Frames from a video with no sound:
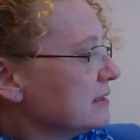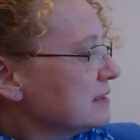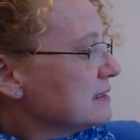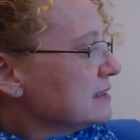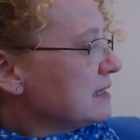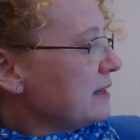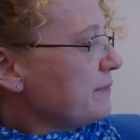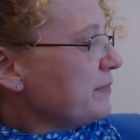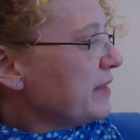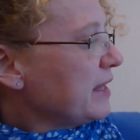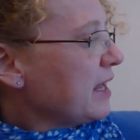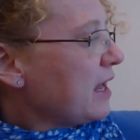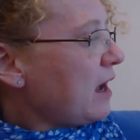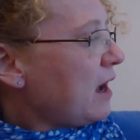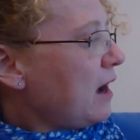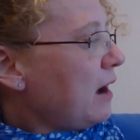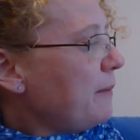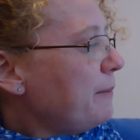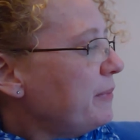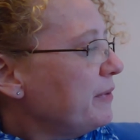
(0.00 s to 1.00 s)
something
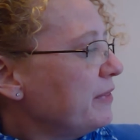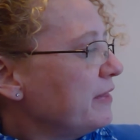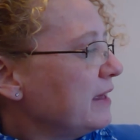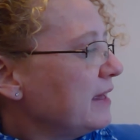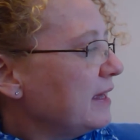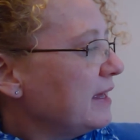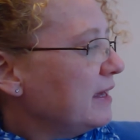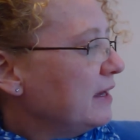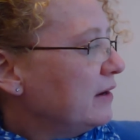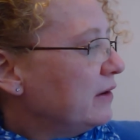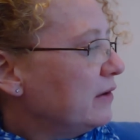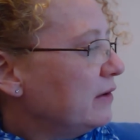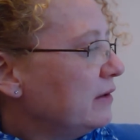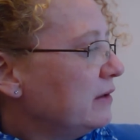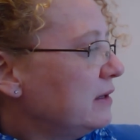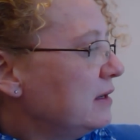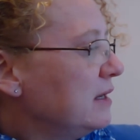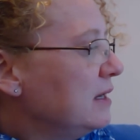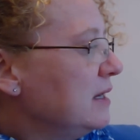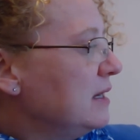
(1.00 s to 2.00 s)
up the hill
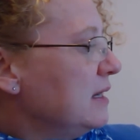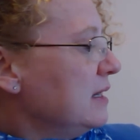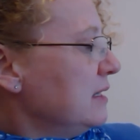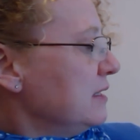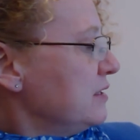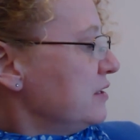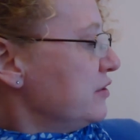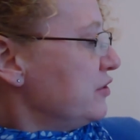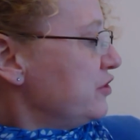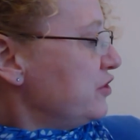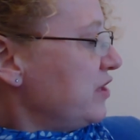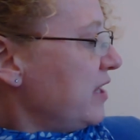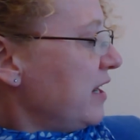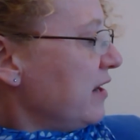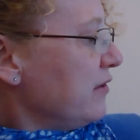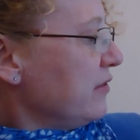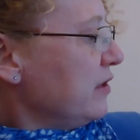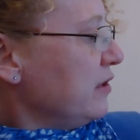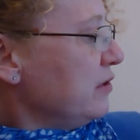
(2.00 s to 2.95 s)
to share the